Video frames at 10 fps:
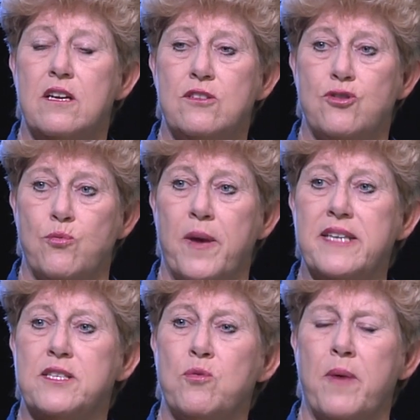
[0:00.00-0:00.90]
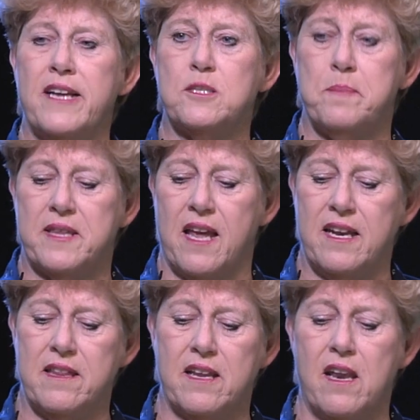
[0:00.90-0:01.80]
to raise the rates. But then
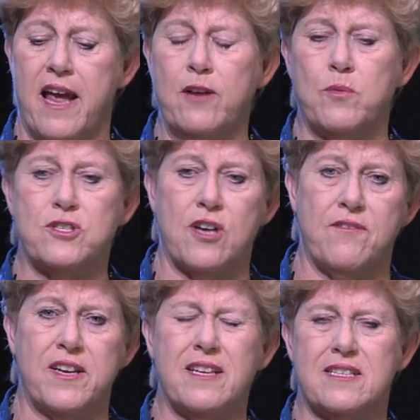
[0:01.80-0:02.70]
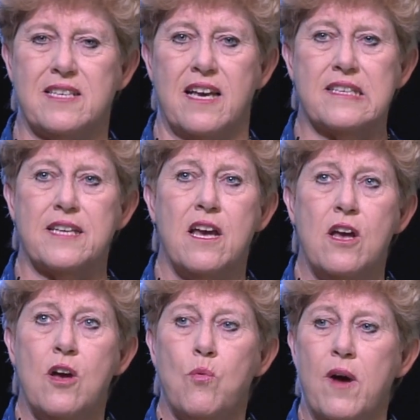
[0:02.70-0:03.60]
in the language of it, it says,
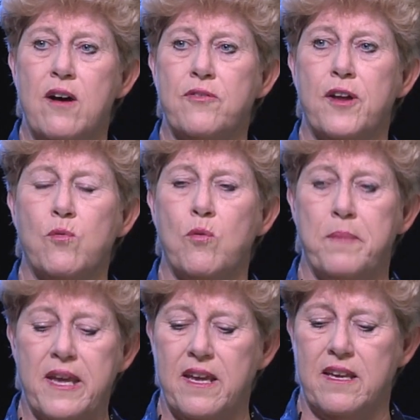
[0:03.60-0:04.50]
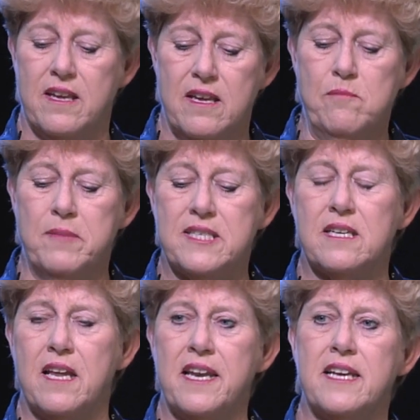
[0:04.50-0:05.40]
well, there will be
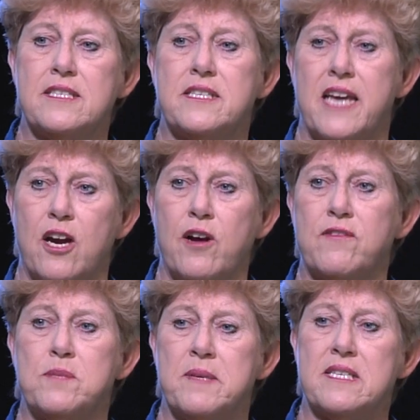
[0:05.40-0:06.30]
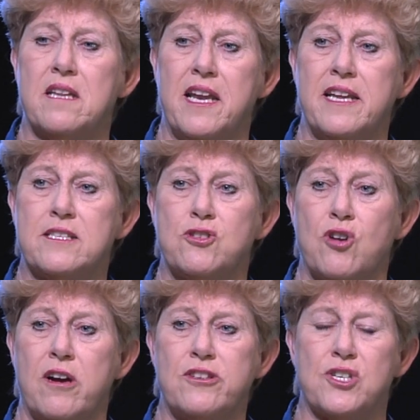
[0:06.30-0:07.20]
miscellaneous tariffs, miscellaneous
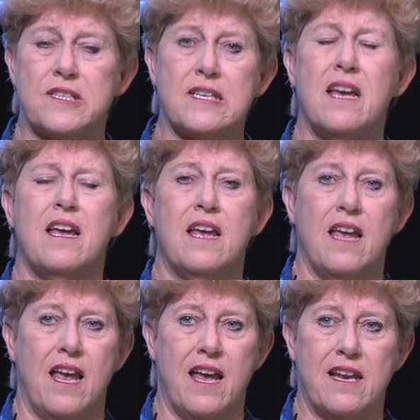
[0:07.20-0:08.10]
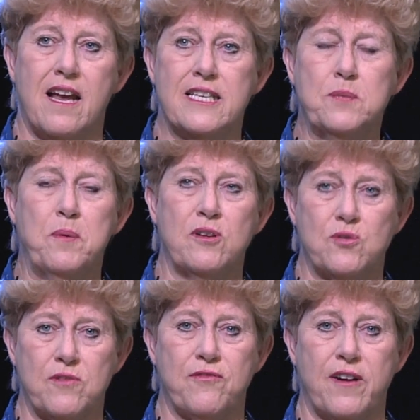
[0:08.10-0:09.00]
charges. And I spoke
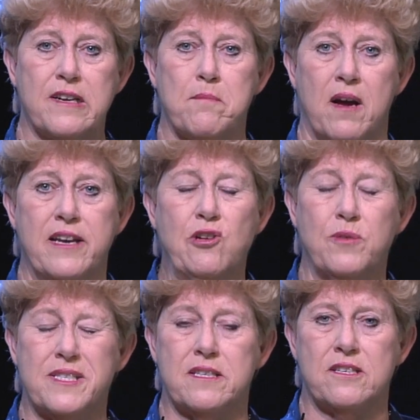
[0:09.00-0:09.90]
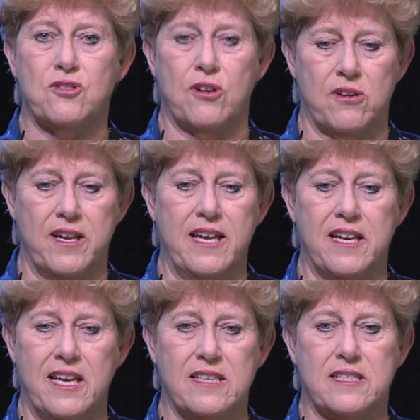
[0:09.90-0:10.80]
to a friend of mine who is an attorney, and
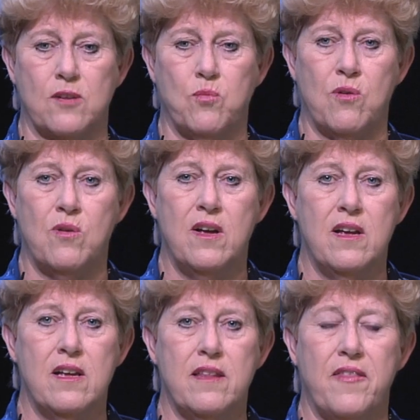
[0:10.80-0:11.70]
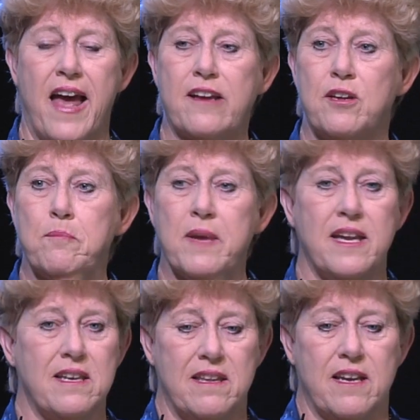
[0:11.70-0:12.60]
he said, well, that could
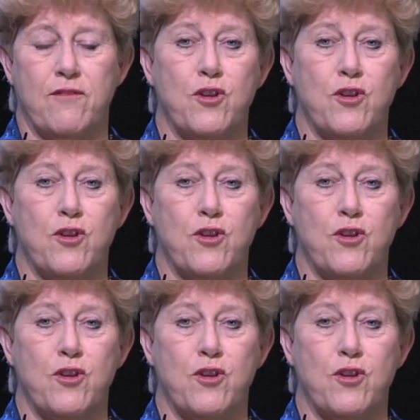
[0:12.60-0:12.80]
mean that if